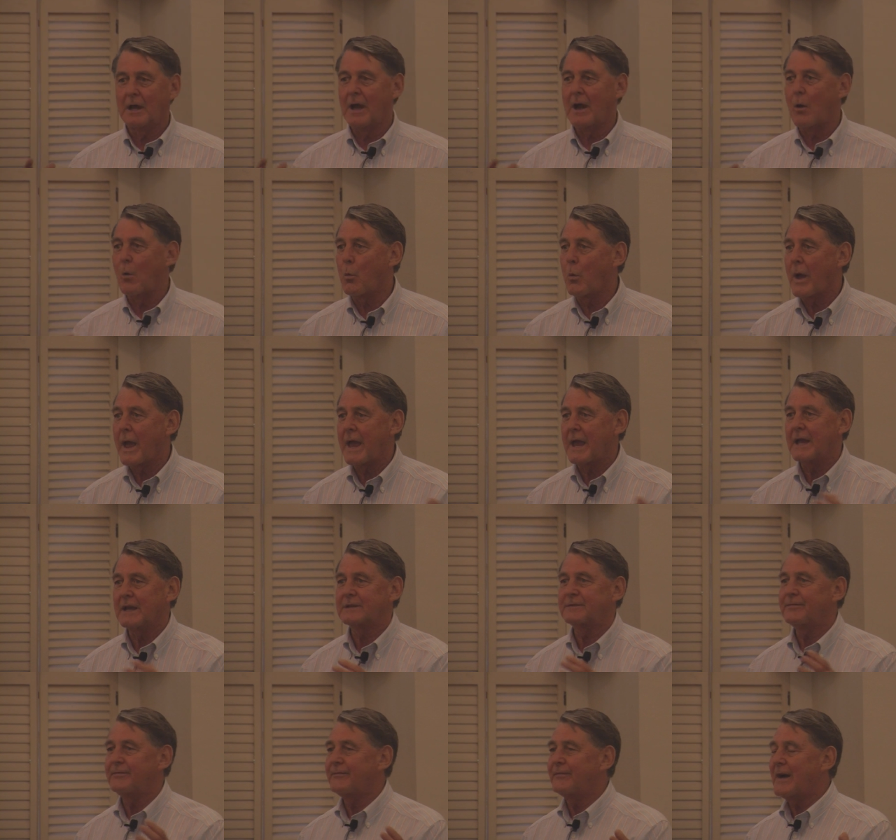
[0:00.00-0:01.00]
away
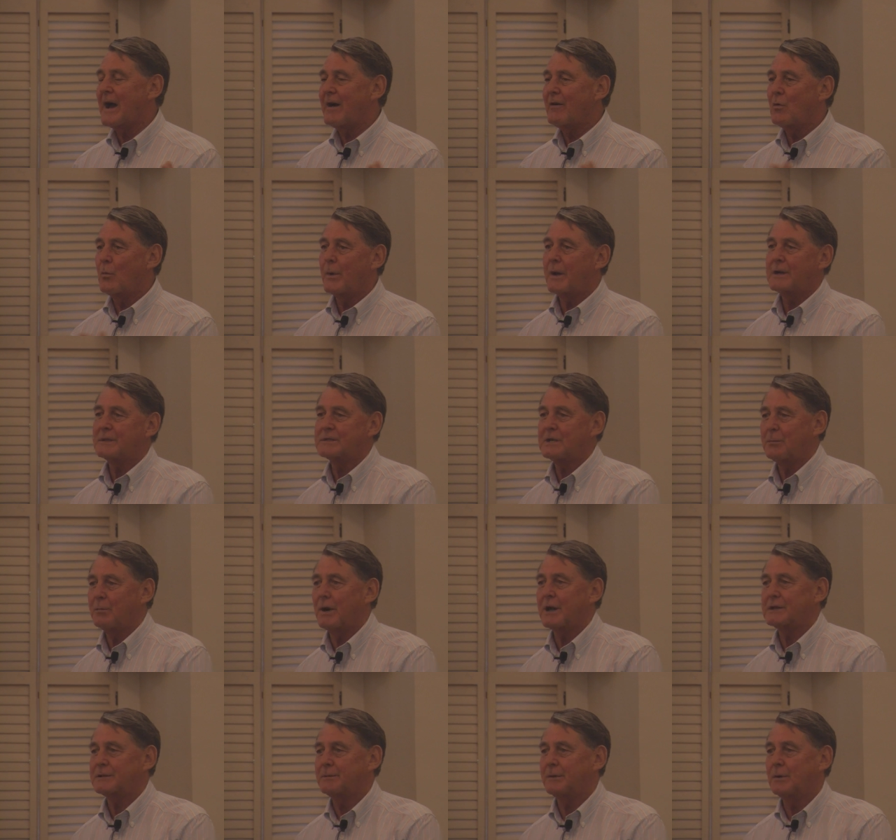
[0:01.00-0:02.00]
as far away as they
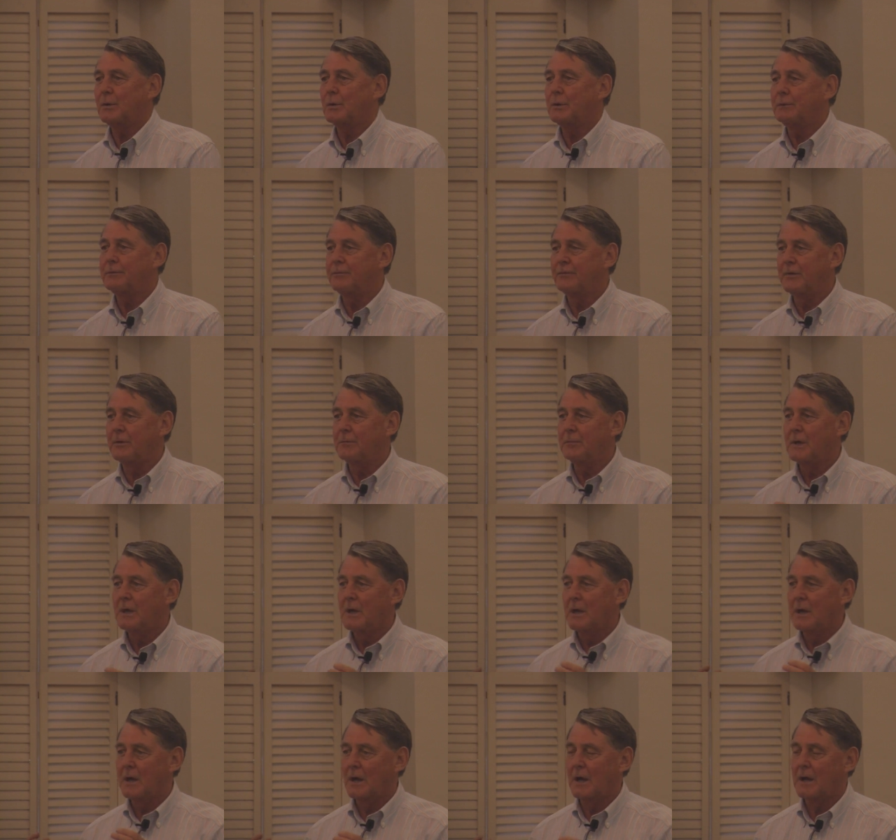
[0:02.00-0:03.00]
possibly could from
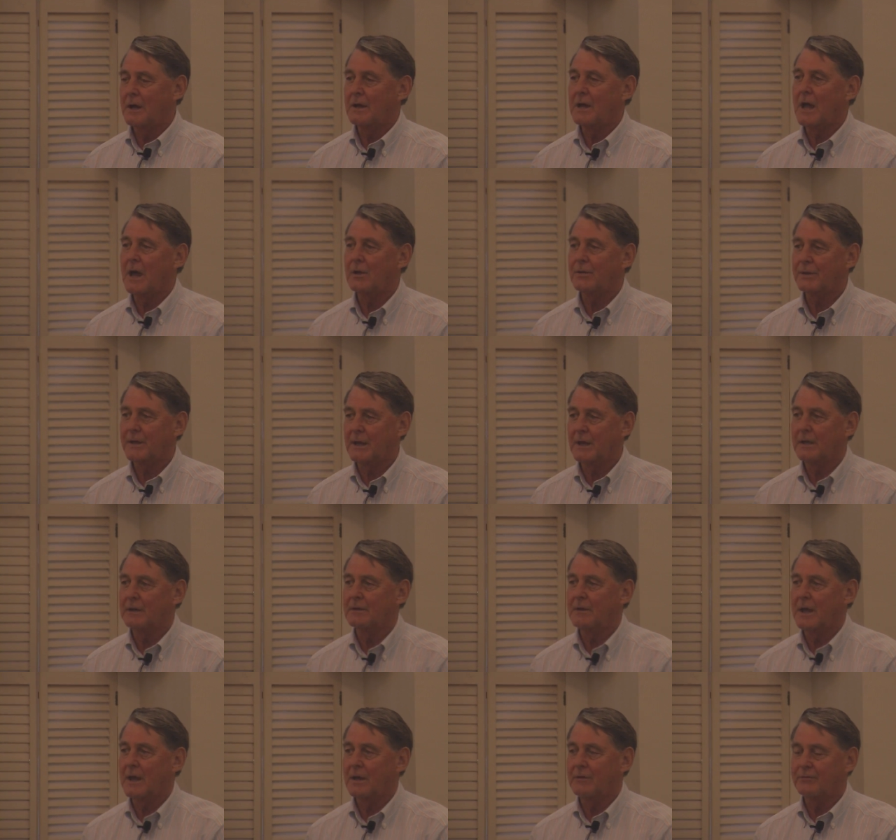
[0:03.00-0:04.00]
uh, health care,
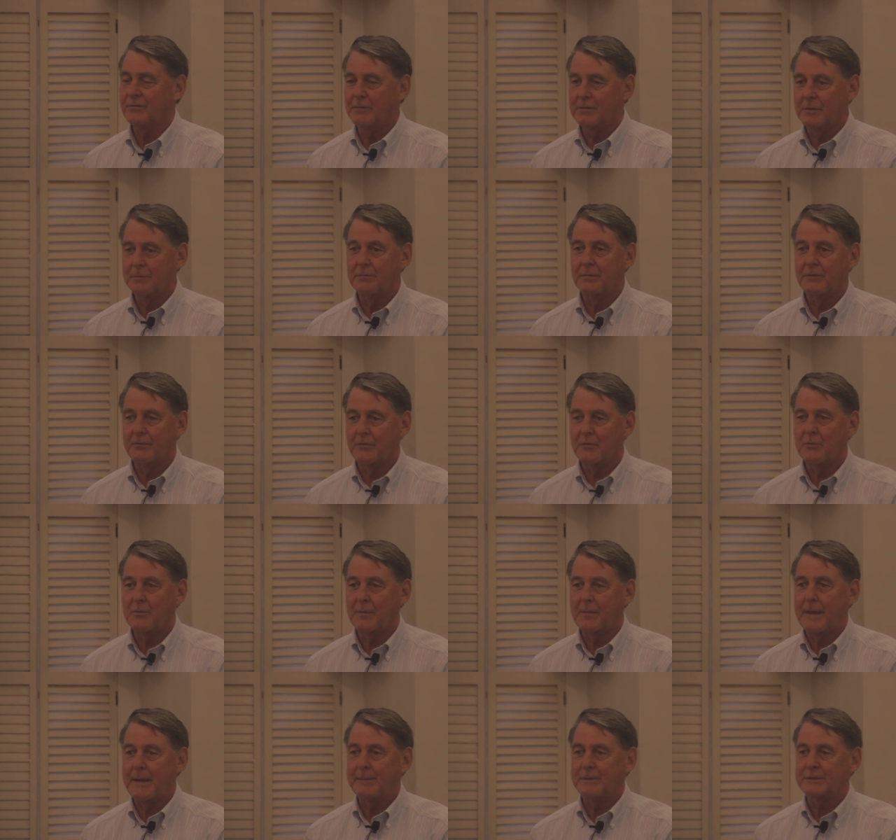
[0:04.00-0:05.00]
uh, from the, from
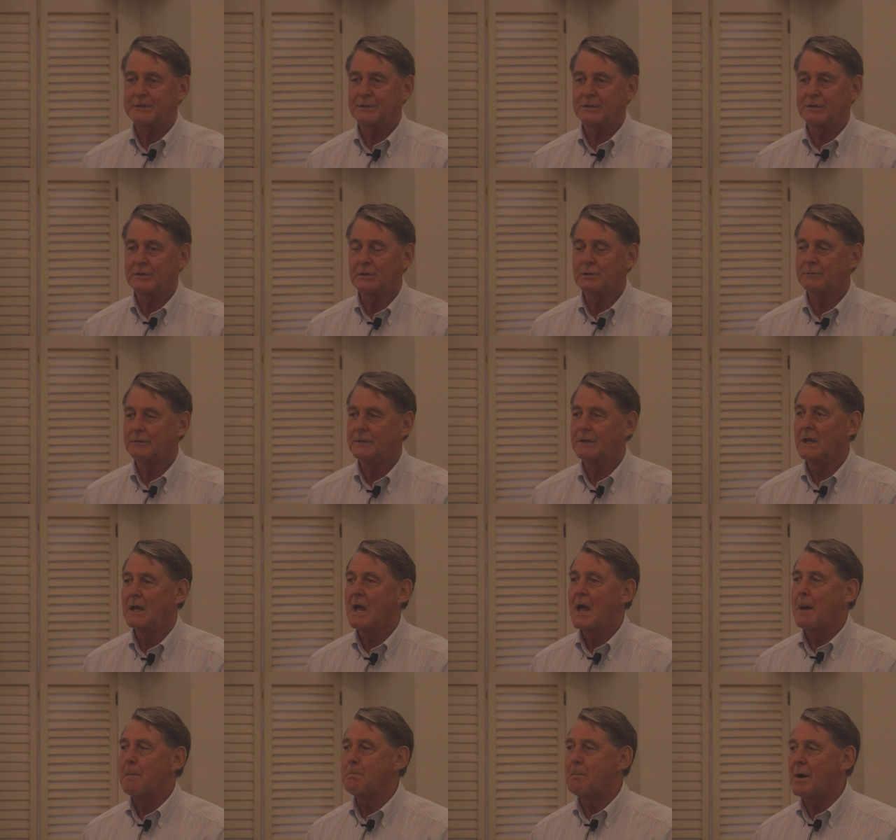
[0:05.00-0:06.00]
the babies and the children.
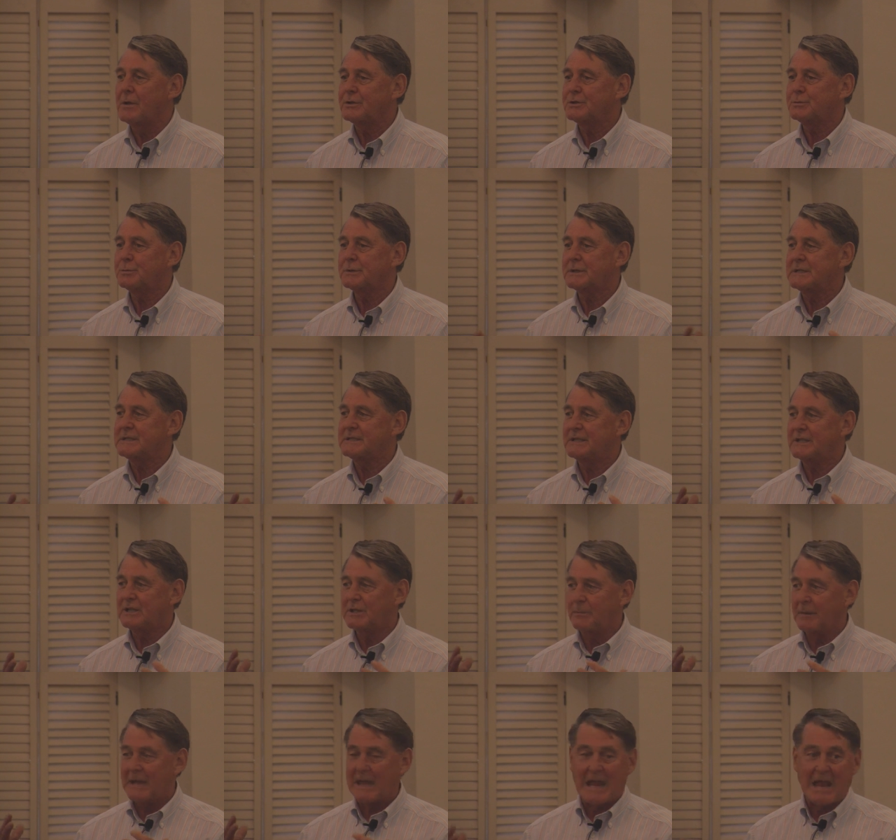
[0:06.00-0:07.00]
Mothers were
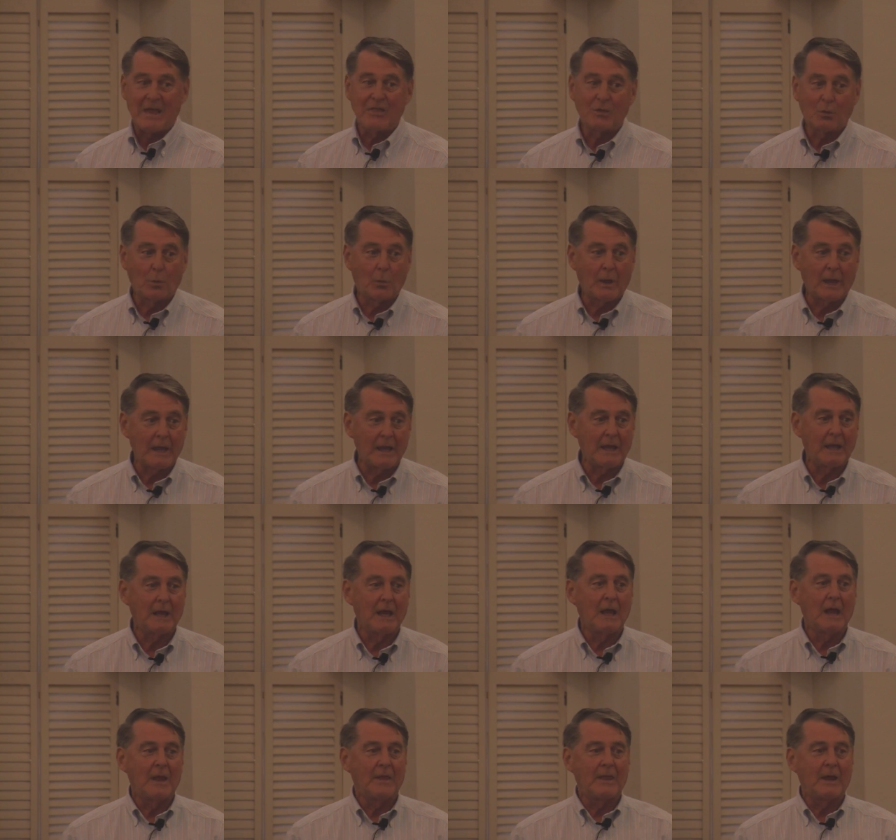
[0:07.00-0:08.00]
considered to be in the way.
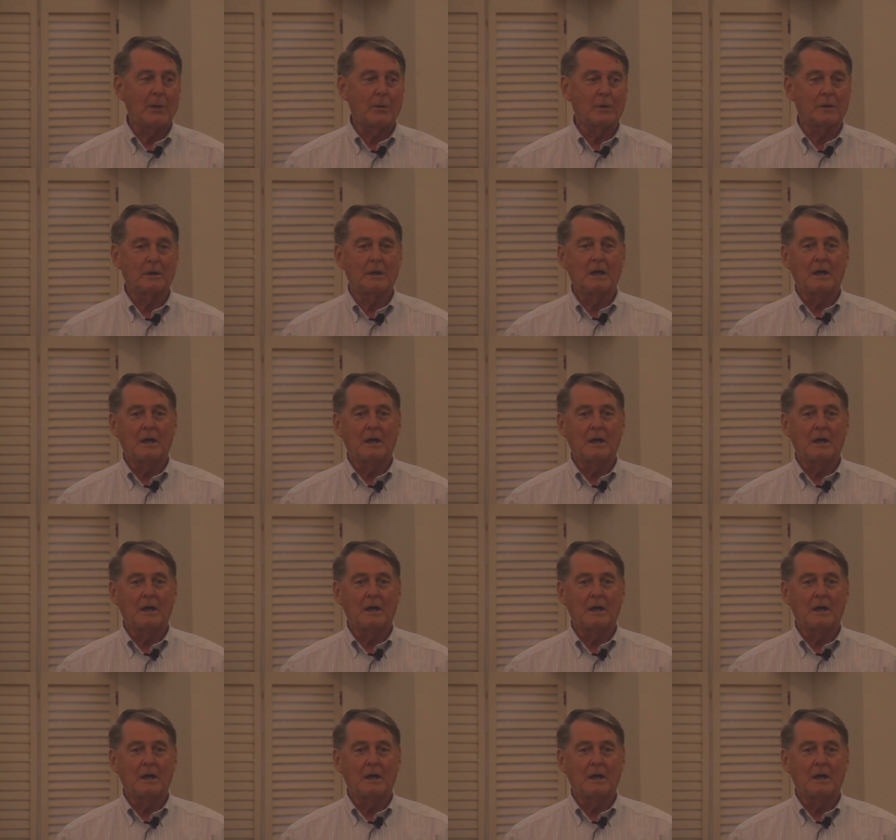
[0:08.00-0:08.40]
They were